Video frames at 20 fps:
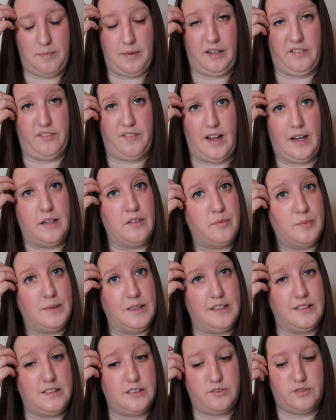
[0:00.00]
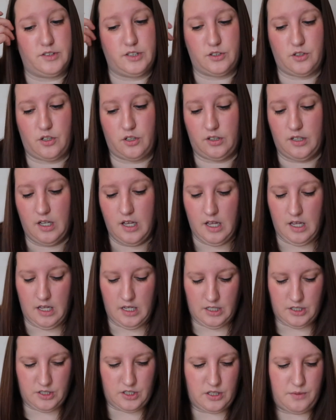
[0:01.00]
big fan of Melissa and Doug,
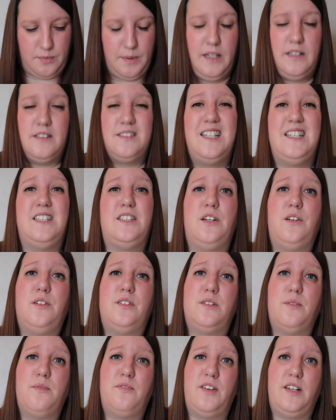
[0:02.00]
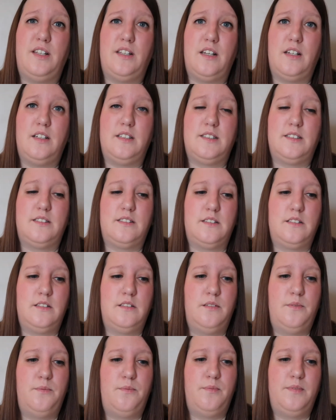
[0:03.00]
just because they do something that's
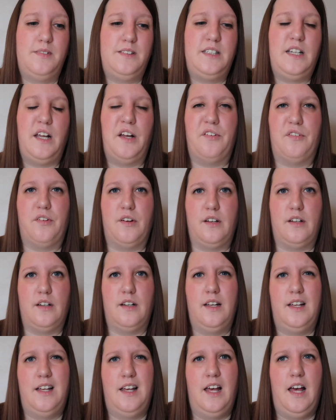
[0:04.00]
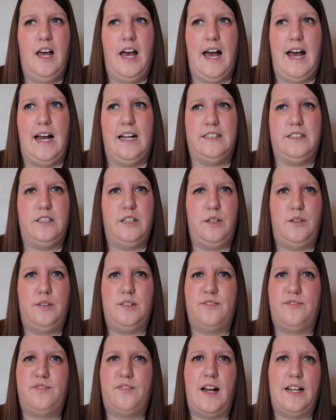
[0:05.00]
different, and you
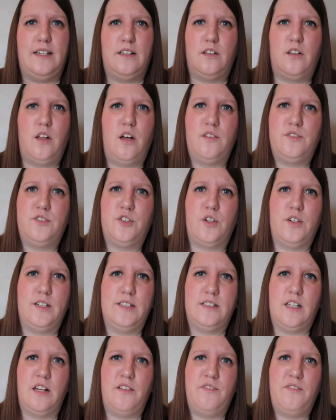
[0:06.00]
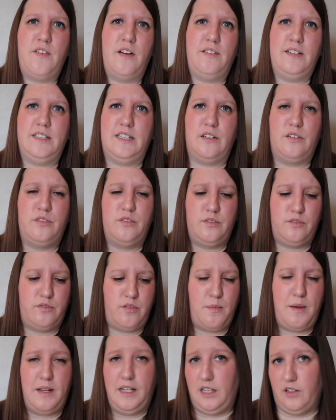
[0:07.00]
find a lot of toys that are very different
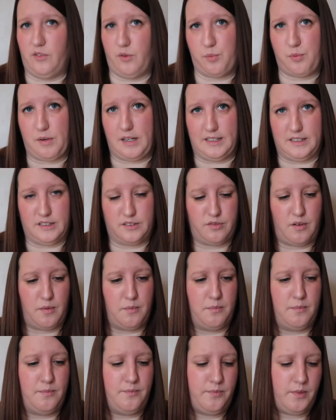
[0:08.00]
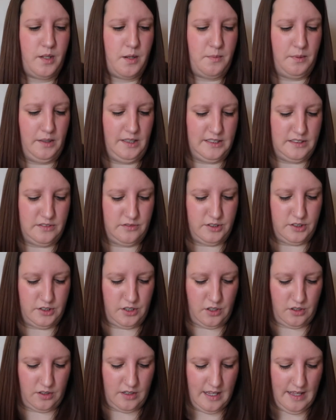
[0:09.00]
from any other brands from Melissa and
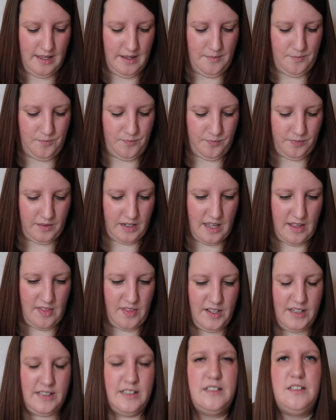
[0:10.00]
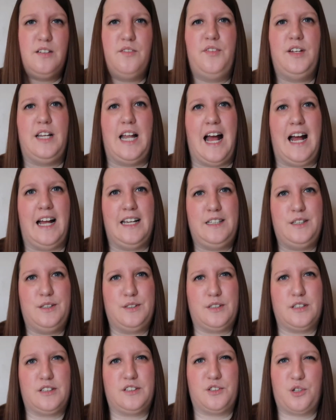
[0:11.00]
Doug. And this is something I
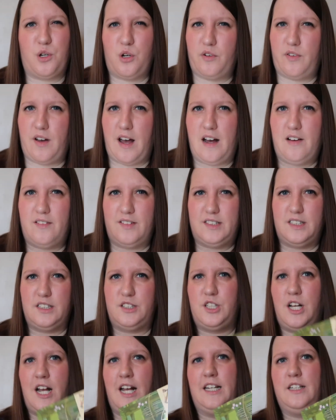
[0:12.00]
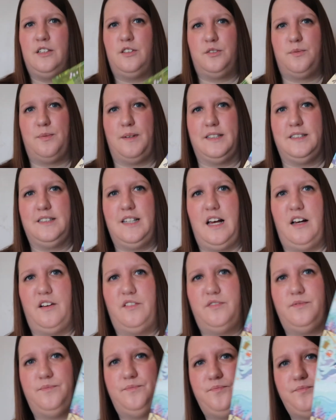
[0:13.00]
used to sort of have as a child
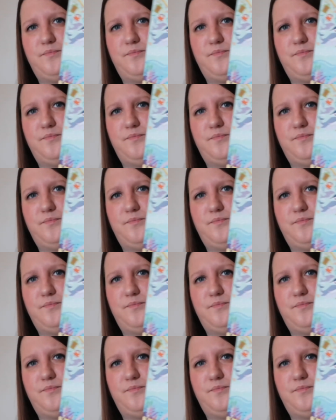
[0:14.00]
myself.